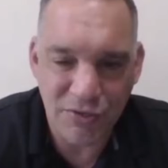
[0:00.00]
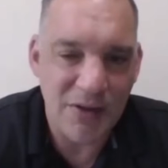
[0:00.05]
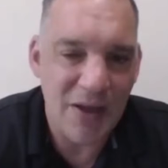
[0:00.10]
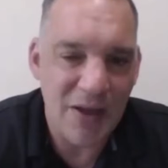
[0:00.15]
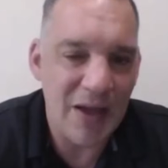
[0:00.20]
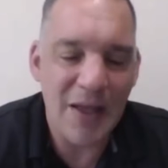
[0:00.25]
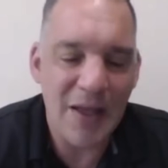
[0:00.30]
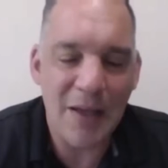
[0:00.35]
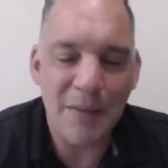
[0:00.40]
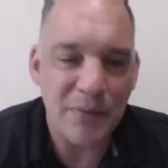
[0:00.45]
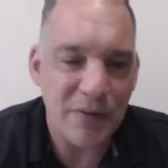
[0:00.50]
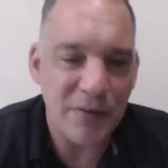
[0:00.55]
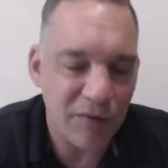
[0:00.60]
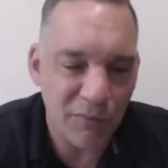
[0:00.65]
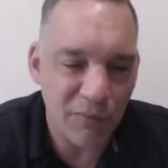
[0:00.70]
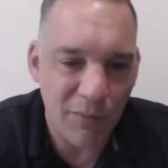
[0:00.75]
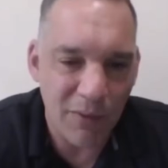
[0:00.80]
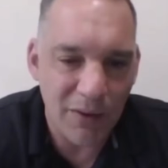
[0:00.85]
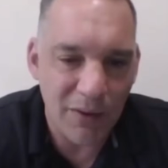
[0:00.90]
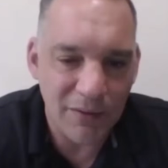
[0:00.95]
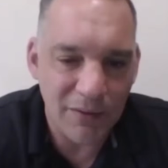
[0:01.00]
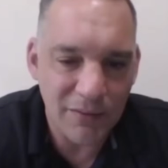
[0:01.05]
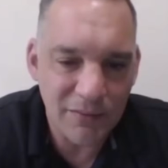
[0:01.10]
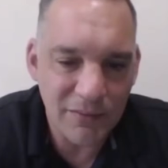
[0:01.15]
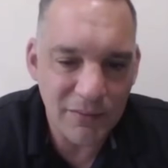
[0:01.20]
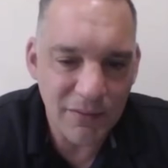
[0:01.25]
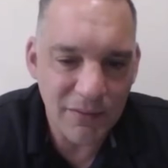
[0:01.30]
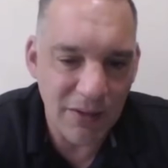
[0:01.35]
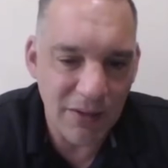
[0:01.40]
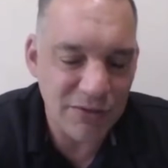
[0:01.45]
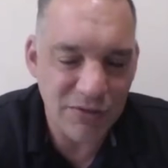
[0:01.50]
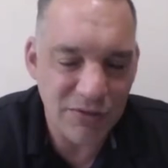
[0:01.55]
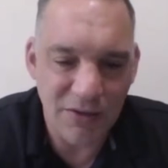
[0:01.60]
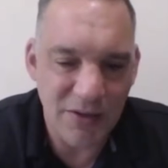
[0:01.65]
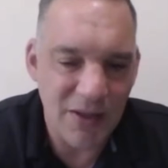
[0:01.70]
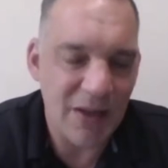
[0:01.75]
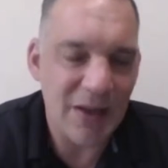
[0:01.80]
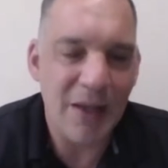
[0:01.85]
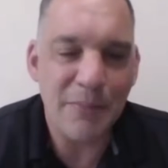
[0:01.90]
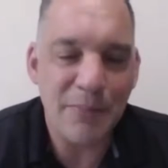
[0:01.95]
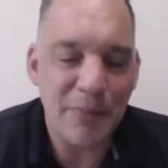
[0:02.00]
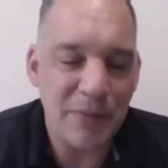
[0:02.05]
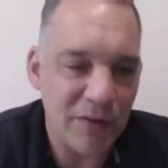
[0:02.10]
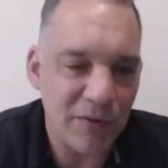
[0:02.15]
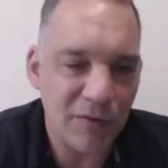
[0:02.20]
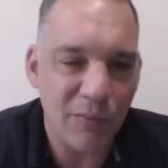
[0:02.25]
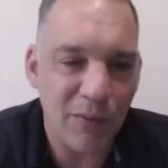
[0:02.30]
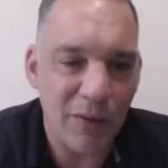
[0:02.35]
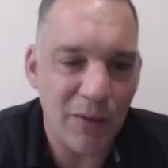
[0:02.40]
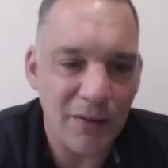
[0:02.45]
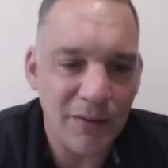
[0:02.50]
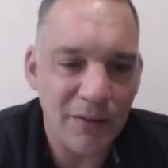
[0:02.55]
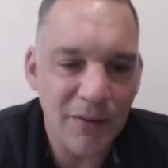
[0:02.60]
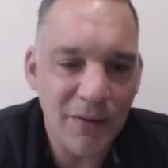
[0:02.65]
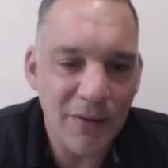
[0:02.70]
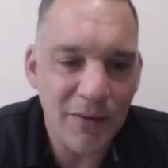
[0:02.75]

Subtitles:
not happen this way. It should not happen this way.